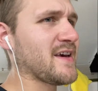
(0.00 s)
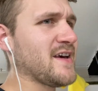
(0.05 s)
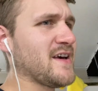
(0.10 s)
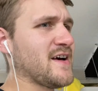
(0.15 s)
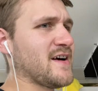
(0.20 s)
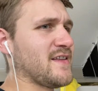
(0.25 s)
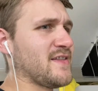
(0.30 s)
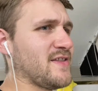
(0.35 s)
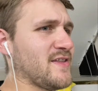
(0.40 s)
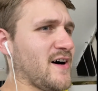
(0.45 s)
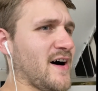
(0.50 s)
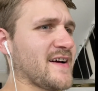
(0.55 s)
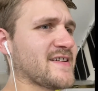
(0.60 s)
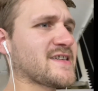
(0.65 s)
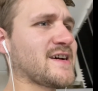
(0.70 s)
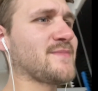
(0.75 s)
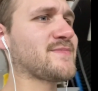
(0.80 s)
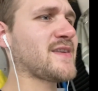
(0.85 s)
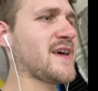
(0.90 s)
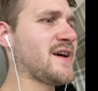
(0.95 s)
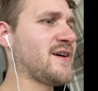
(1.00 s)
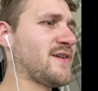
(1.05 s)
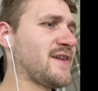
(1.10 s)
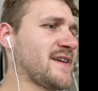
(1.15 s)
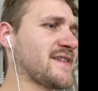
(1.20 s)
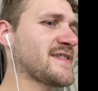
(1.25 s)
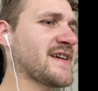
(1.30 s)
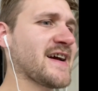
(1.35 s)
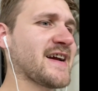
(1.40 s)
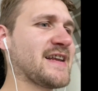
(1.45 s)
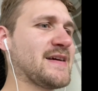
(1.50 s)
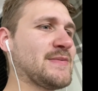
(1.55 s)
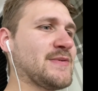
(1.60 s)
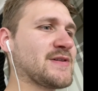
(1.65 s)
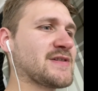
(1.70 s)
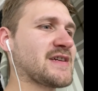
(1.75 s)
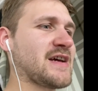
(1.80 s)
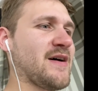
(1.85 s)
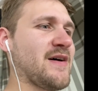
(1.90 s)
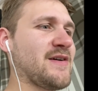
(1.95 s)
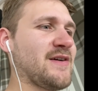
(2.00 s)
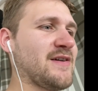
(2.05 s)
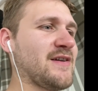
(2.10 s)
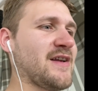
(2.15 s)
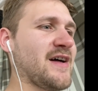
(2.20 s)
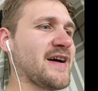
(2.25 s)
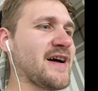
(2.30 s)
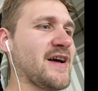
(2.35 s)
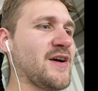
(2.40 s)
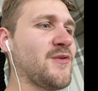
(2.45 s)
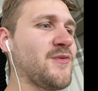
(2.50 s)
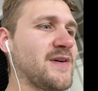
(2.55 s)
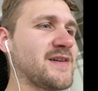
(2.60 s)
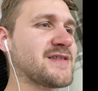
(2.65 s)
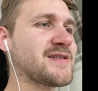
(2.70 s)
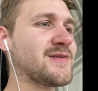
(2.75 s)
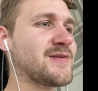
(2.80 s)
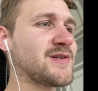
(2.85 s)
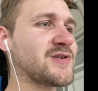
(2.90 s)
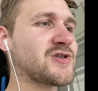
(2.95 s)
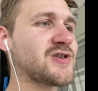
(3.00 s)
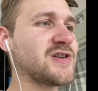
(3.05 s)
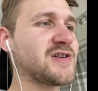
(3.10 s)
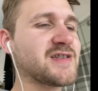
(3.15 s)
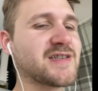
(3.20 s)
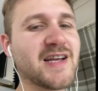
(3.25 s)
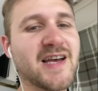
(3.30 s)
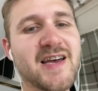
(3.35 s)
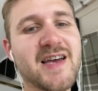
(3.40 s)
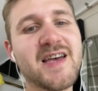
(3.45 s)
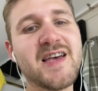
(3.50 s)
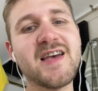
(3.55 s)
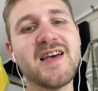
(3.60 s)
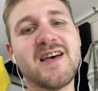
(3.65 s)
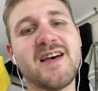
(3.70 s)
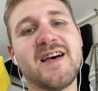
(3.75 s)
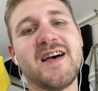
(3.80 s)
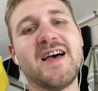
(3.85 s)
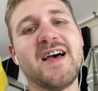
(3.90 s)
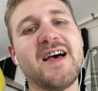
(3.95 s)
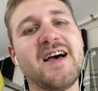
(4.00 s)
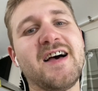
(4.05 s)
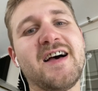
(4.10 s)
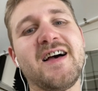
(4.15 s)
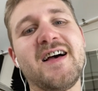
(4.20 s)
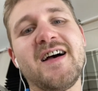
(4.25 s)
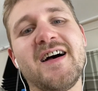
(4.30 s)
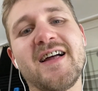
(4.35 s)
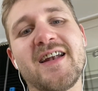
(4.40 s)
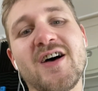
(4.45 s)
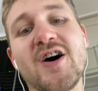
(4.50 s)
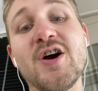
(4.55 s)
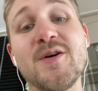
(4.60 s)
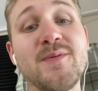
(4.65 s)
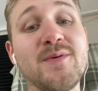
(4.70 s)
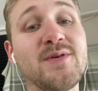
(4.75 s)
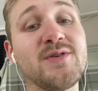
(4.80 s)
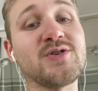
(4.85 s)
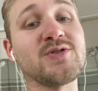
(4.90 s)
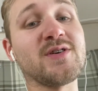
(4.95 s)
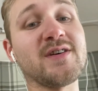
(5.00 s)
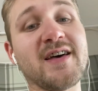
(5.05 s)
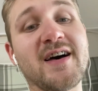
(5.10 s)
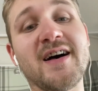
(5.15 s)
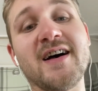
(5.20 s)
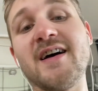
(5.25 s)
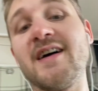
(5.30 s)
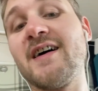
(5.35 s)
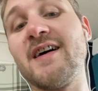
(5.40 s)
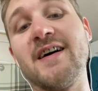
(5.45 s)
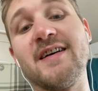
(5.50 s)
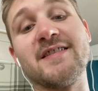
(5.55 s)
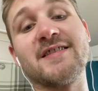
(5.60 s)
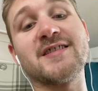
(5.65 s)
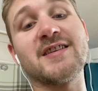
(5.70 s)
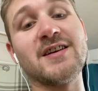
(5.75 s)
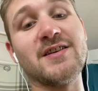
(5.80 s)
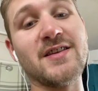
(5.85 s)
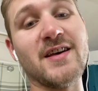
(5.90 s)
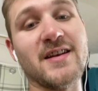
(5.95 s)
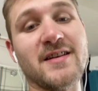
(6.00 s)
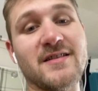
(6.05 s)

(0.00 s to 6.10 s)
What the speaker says: Nice update on exactly what's going on, like I always do on a Tuesday, and I hope you enjoy that. See you then.